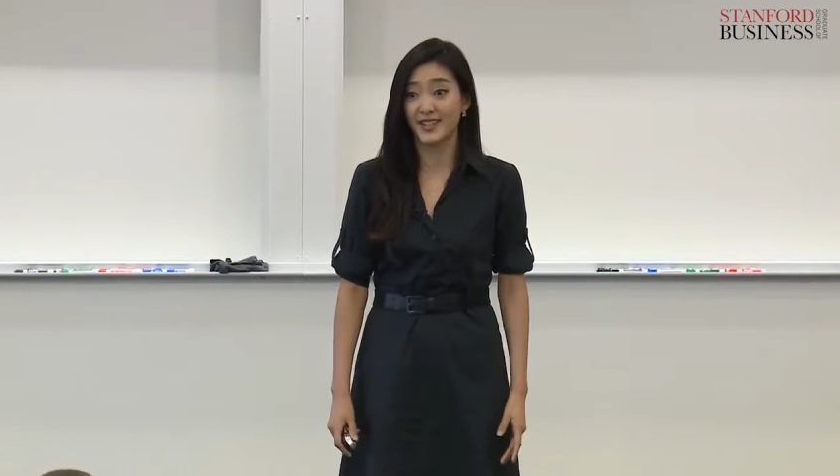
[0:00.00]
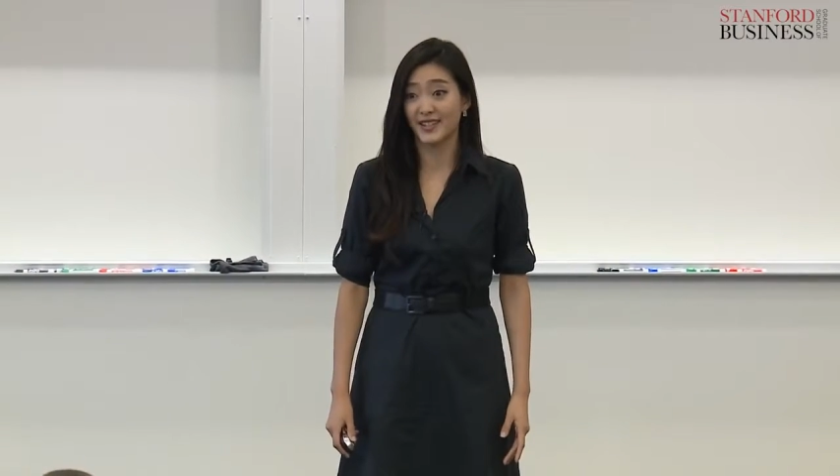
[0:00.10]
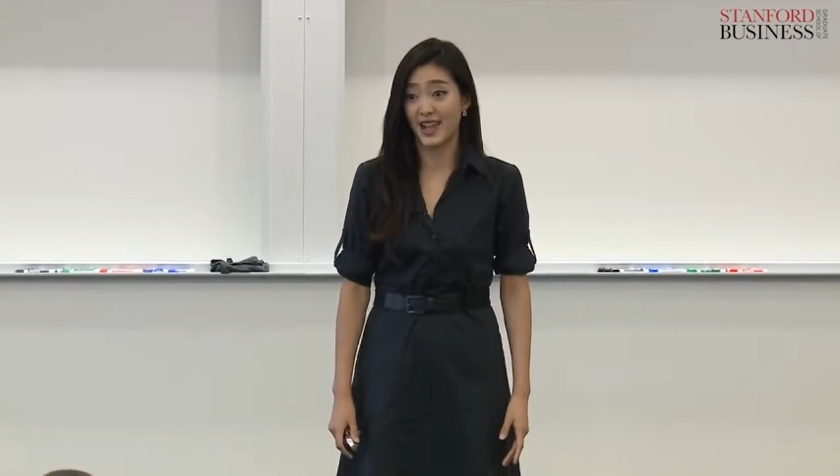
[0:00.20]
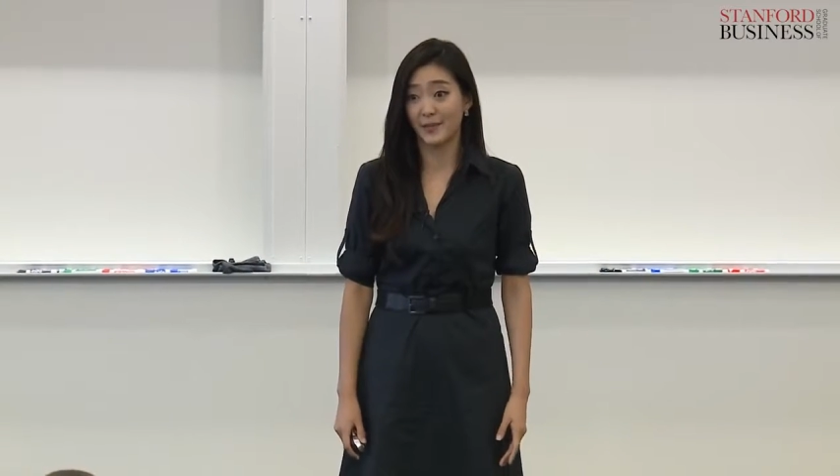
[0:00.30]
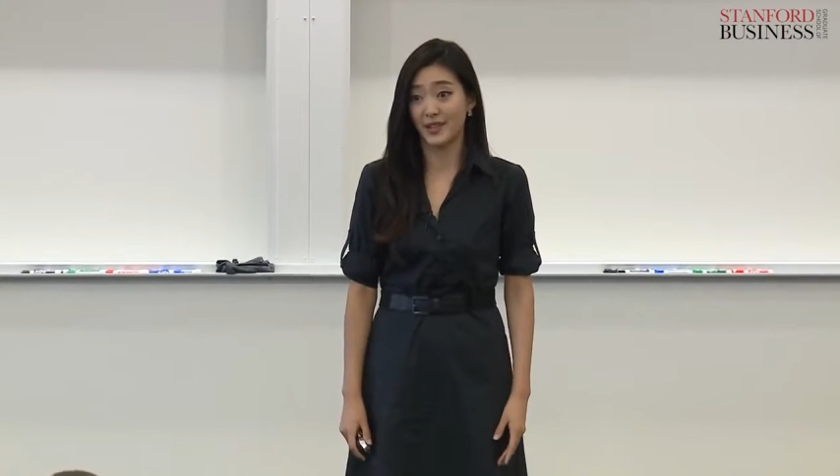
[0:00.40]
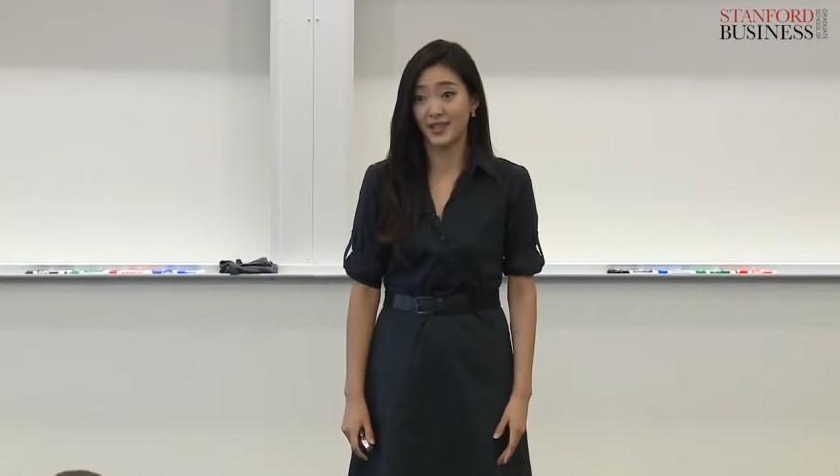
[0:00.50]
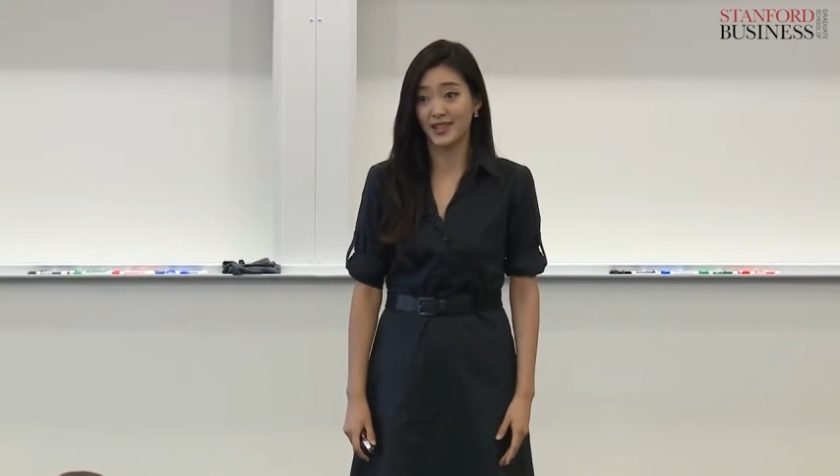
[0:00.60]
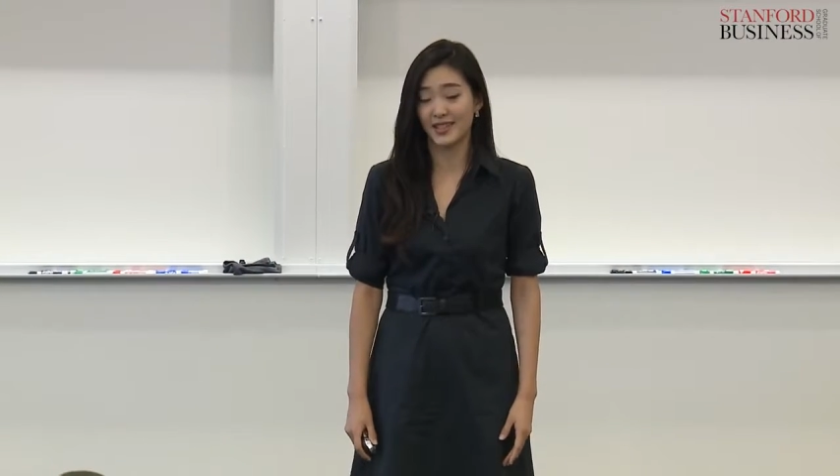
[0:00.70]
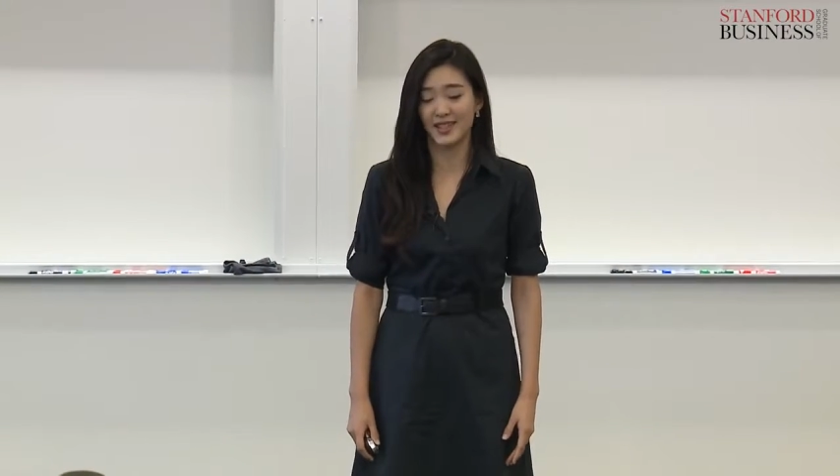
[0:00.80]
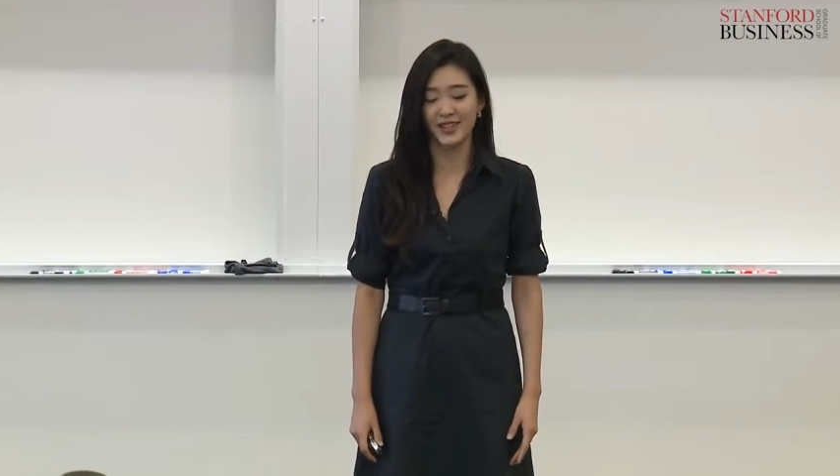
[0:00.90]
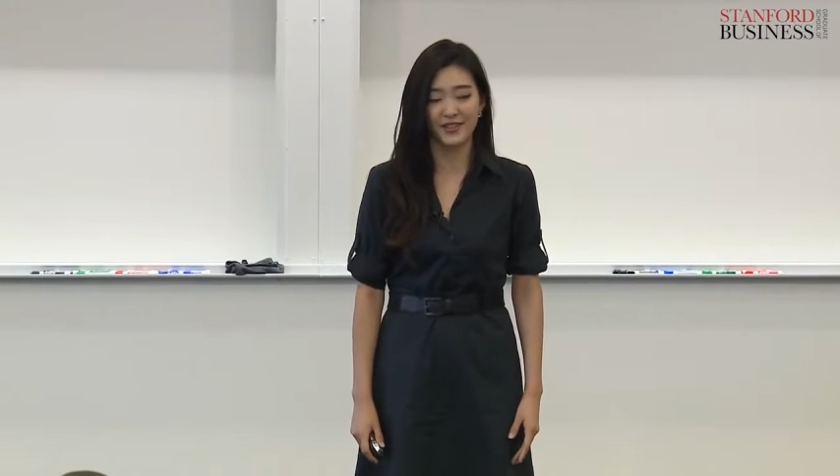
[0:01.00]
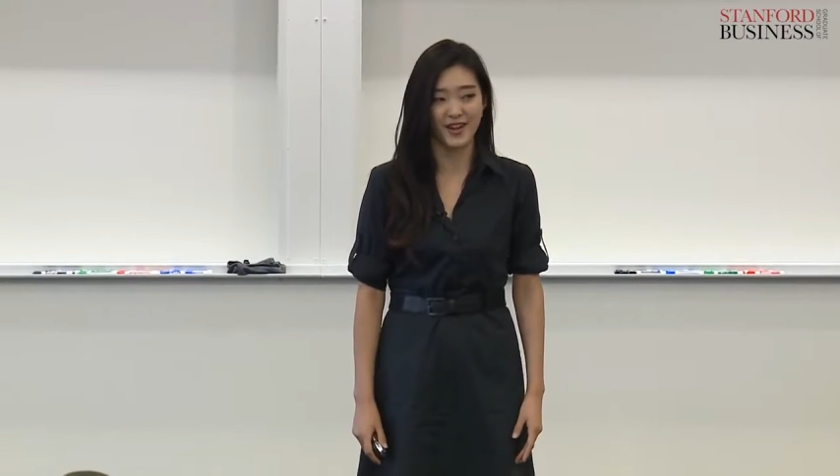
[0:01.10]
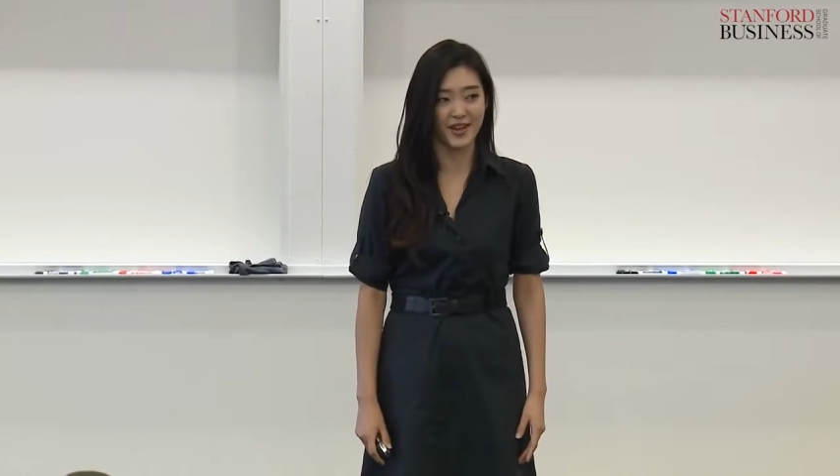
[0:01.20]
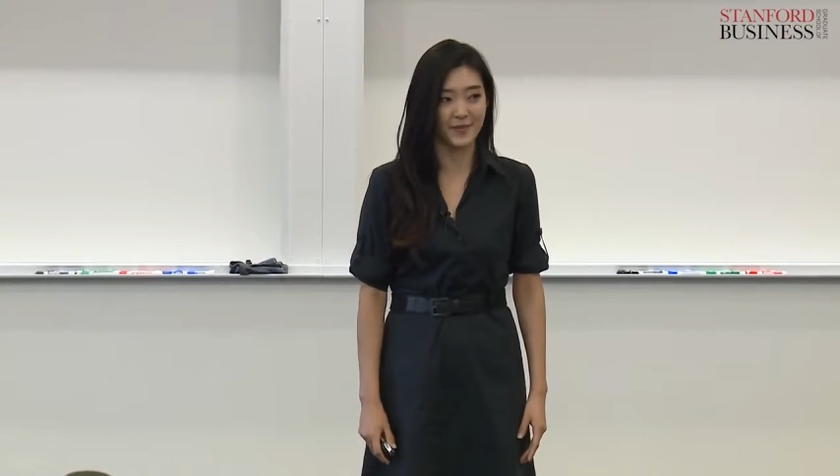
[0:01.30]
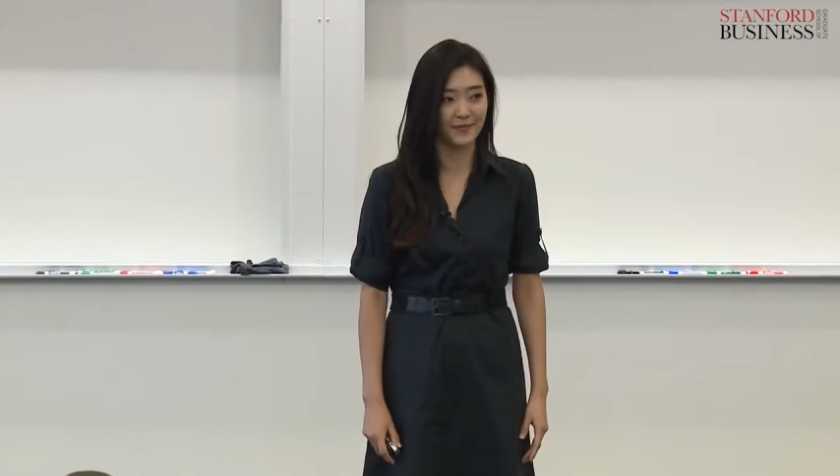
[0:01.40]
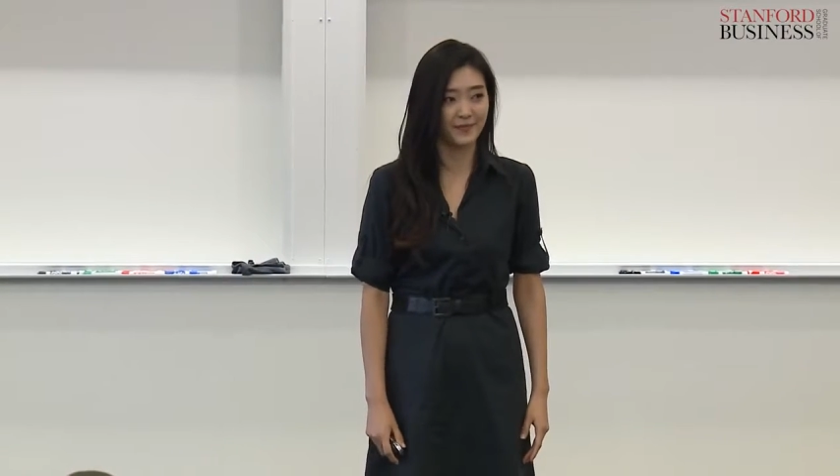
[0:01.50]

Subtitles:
assignment in Korea.